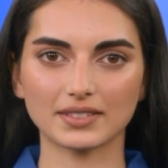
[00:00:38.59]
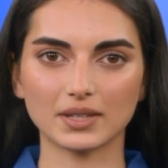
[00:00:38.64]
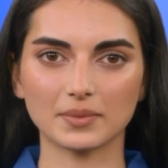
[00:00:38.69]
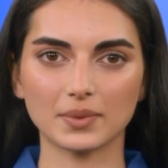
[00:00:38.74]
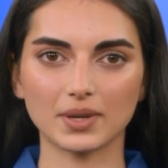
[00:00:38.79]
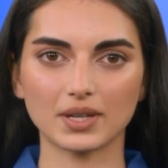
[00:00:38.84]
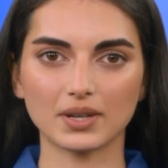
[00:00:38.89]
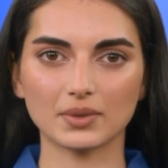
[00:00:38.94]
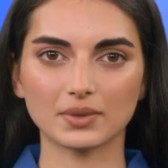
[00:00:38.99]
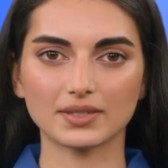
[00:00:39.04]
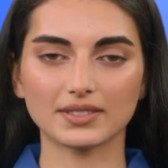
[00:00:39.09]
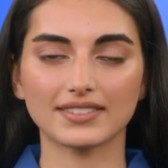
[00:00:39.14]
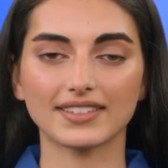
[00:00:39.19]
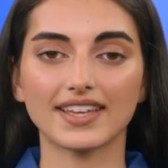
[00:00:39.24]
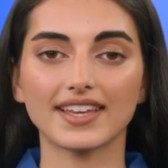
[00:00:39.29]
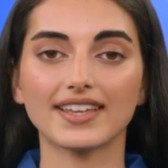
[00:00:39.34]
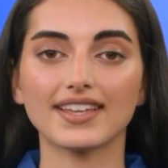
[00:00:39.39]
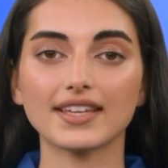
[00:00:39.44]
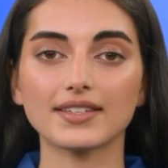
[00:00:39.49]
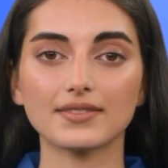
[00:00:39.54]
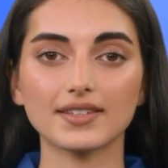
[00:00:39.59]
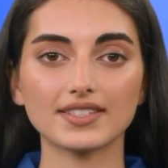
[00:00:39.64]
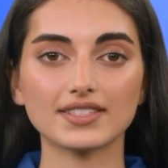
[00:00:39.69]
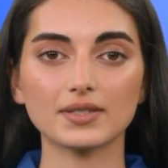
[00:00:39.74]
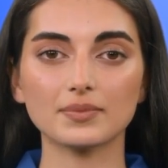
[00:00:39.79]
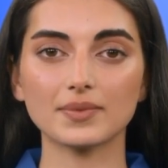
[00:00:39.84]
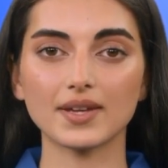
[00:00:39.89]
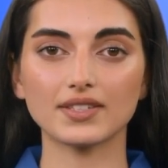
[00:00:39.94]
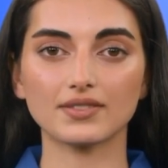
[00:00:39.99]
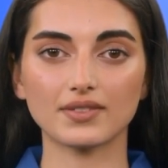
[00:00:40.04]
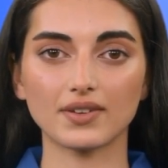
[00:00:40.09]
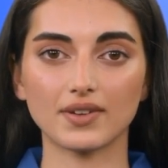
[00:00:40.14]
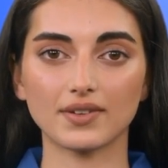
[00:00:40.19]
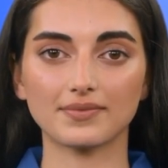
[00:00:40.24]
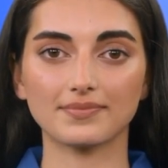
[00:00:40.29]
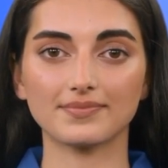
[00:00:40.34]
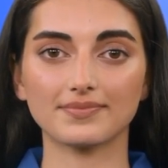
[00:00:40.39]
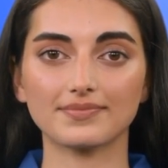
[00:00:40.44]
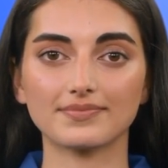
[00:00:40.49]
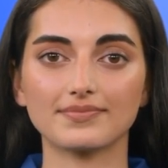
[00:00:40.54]
to be used daily will depend
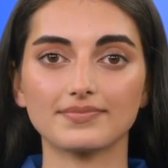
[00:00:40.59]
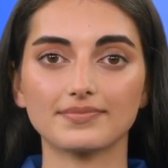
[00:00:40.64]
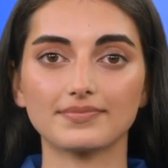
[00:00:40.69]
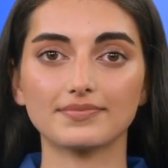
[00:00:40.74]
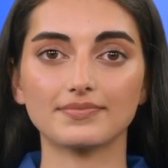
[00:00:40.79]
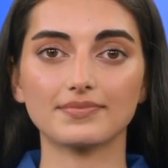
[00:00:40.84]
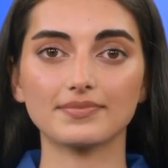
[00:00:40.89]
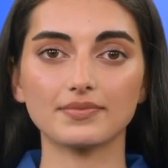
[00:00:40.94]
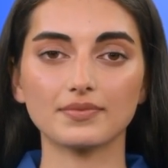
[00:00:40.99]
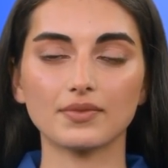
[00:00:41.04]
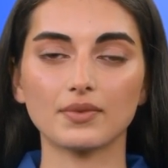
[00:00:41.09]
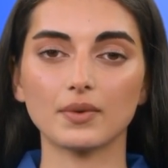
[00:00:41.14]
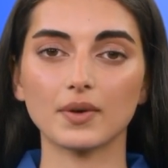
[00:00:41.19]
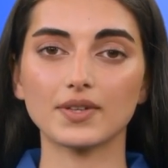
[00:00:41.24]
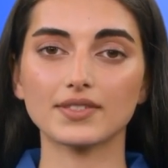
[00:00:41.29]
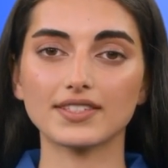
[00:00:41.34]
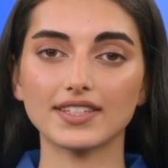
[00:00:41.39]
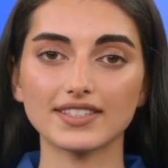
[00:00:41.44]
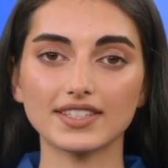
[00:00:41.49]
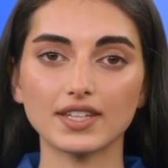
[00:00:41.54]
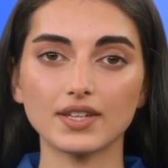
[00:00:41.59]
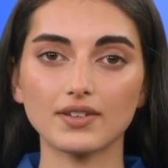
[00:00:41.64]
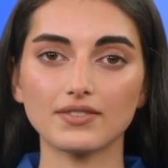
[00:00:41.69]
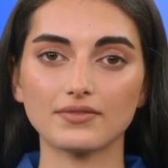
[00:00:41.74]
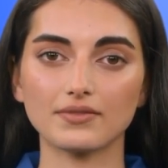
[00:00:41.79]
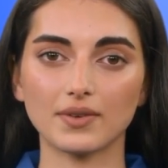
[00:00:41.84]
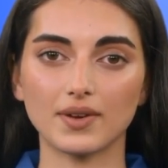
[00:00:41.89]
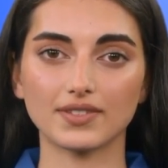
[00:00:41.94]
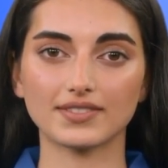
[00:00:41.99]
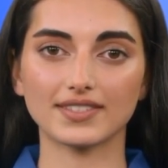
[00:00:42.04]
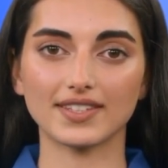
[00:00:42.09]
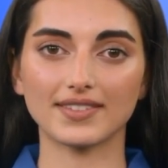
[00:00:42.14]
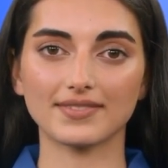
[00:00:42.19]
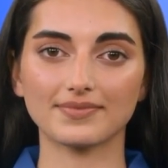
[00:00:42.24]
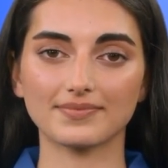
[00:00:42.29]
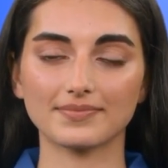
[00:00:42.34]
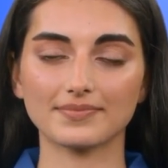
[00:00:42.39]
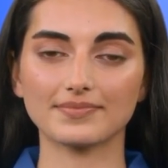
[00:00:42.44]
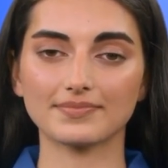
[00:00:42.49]
on quantity of water,